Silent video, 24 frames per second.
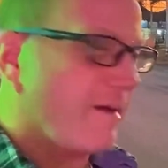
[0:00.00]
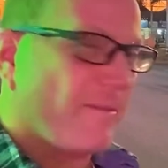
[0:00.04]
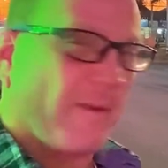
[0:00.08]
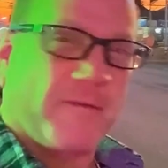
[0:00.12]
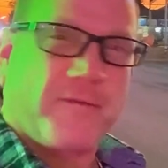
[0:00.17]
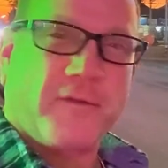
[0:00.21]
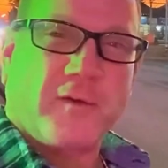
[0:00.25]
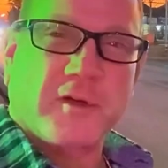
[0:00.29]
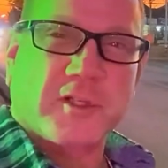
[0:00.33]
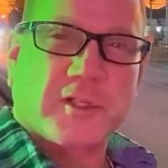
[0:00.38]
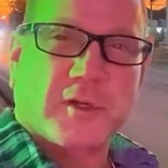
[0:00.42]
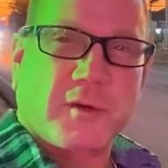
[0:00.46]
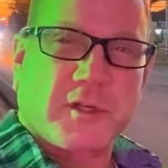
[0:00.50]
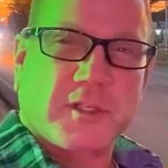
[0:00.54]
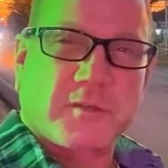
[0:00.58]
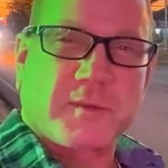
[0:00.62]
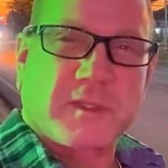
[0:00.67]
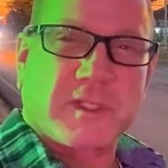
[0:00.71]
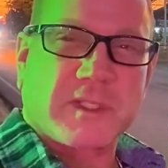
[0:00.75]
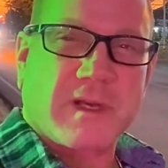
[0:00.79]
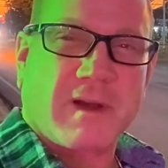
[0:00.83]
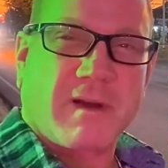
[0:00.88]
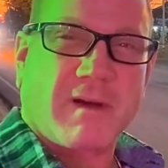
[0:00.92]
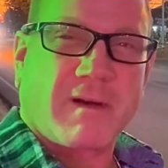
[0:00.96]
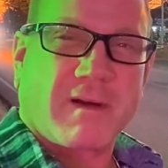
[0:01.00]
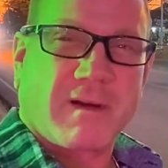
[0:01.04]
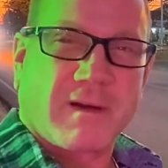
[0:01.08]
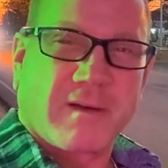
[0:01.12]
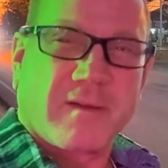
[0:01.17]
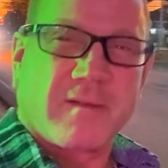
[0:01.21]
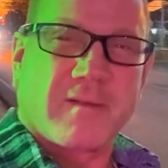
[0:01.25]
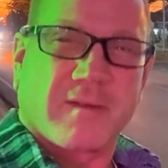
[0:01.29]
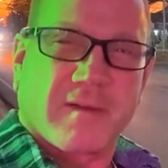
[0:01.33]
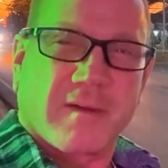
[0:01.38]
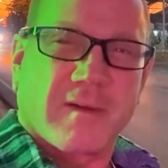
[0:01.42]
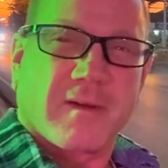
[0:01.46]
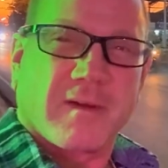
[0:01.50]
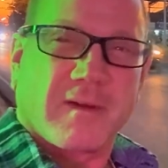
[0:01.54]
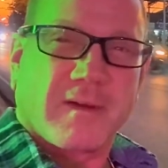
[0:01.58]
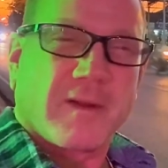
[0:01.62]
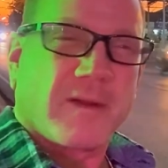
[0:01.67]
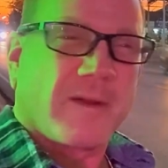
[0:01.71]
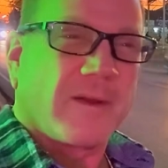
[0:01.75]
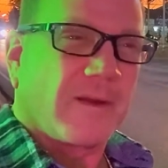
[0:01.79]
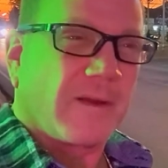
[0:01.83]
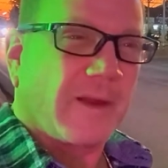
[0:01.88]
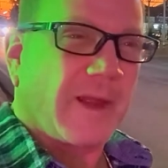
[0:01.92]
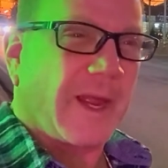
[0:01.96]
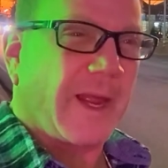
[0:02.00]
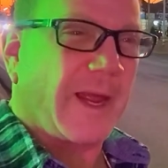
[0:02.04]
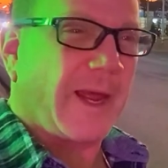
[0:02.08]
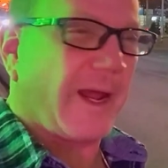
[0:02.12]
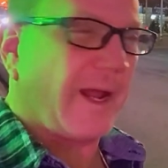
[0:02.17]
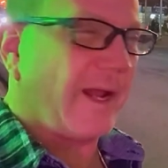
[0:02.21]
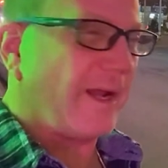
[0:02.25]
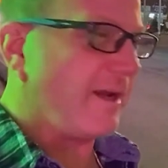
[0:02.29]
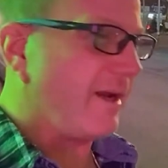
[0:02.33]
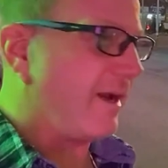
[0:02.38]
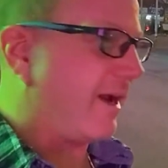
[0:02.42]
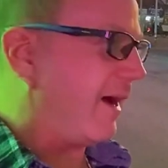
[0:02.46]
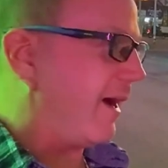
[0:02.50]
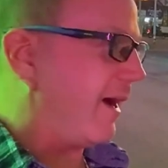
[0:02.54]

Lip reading: my first Christmas dinner. And